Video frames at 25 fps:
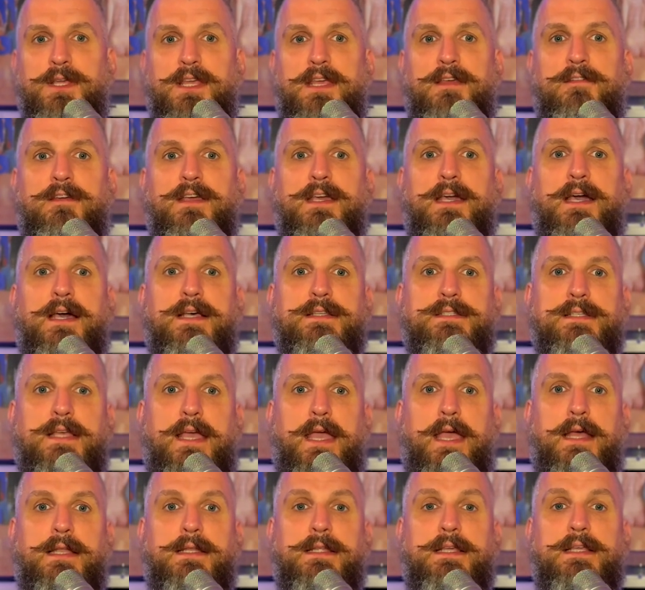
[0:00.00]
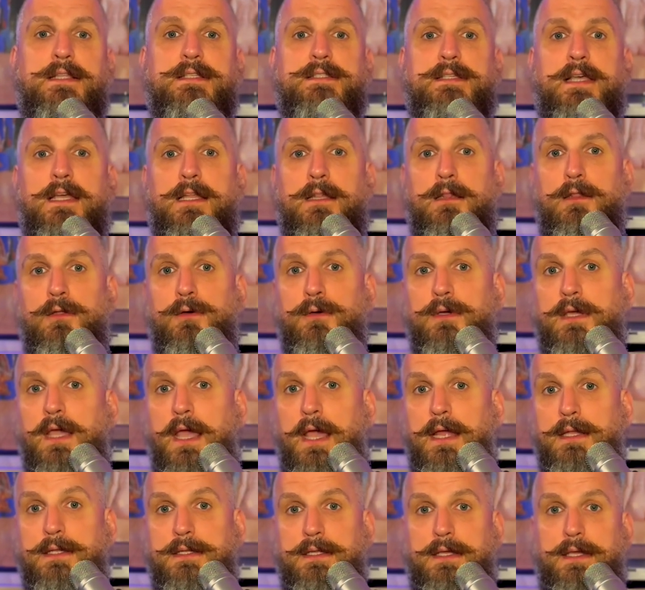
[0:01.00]
giving us an inside look
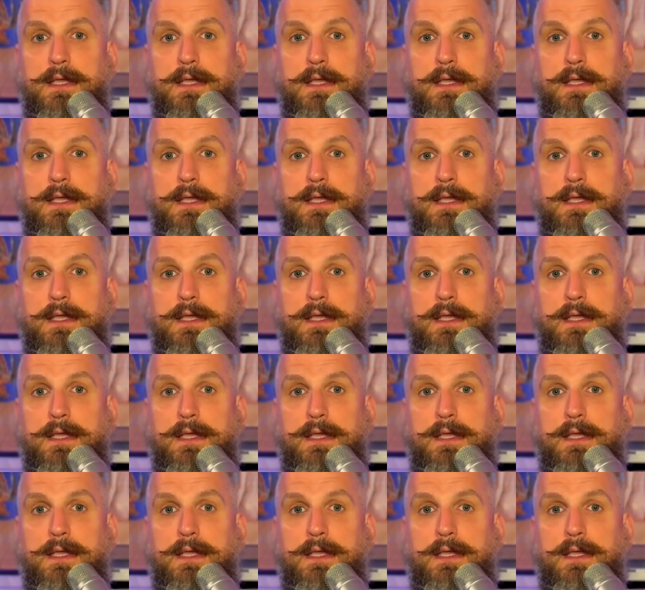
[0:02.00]
at the